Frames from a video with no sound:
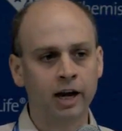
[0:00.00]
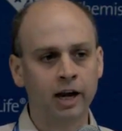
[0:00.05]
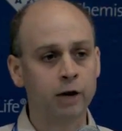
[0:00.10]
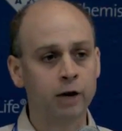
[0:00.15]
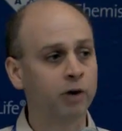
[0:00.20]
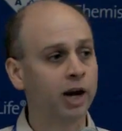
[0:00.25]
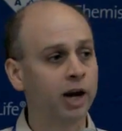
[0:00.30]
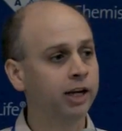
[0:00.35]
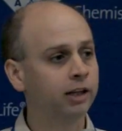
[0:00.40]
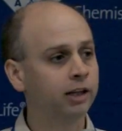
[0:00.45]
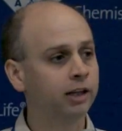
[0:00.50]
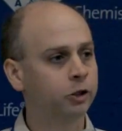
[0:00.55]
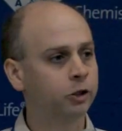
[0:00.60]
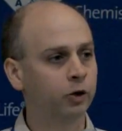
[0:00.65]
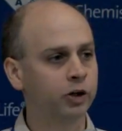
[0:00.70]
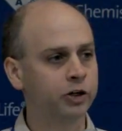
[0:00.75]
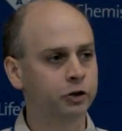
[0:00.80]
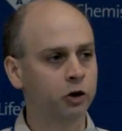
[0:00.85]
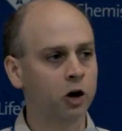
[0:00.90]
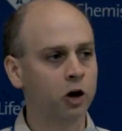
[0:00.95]
and
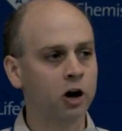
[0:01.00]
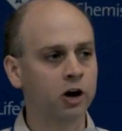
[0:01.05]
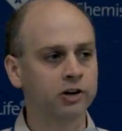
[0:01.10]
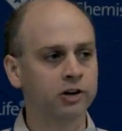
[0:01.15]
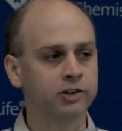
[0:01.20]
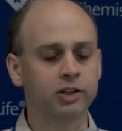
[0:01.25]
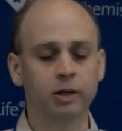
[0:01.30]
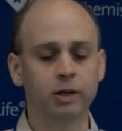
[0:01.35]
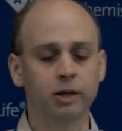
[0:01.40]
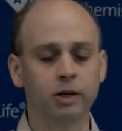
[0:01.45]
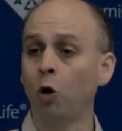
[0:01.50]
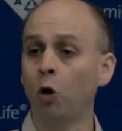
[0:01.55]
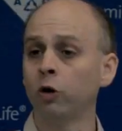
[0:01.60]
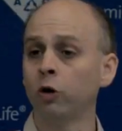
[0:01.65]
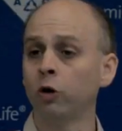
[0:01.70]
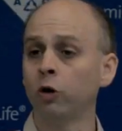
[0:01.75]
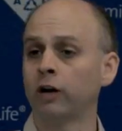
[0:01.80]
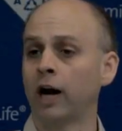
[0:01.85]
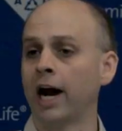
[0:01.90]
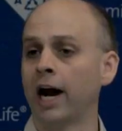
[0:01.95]
regulatory drugs that
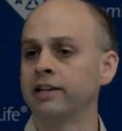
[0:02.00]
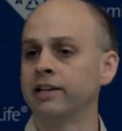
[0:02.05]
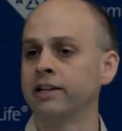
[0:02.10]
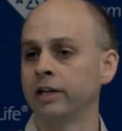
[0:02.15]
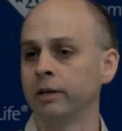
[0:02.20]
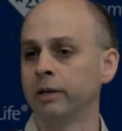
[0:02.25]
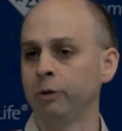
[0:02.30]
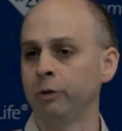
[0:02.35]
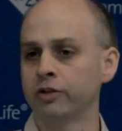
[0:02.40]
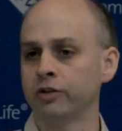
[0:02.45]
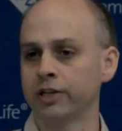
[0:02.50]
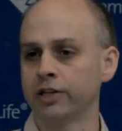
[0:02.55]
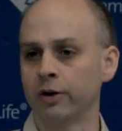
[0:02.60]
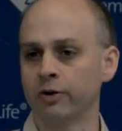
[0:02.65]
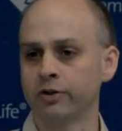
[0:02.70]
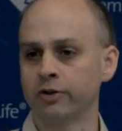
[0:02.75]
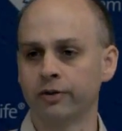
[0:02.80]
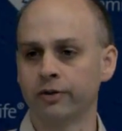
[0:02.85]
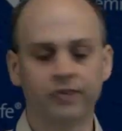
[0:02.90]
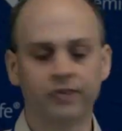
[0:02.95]
polarize the immune
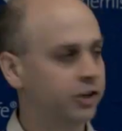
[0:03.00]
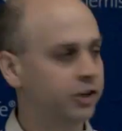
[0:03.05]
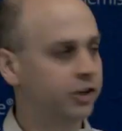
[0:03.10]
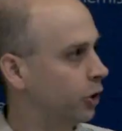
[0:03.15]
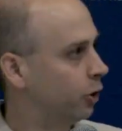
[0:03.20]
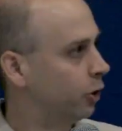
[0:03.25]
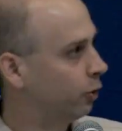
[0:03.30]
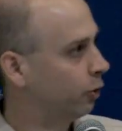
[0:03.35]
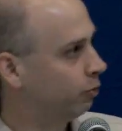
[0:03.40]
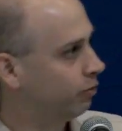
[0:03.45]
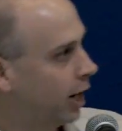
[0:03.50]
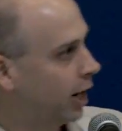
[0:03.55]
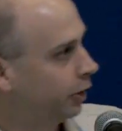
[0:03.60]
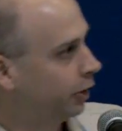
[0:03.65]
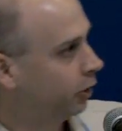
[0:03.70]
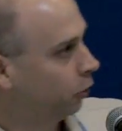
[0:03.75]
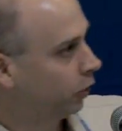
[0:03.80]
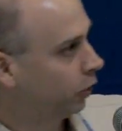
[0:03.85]
cells. So now you're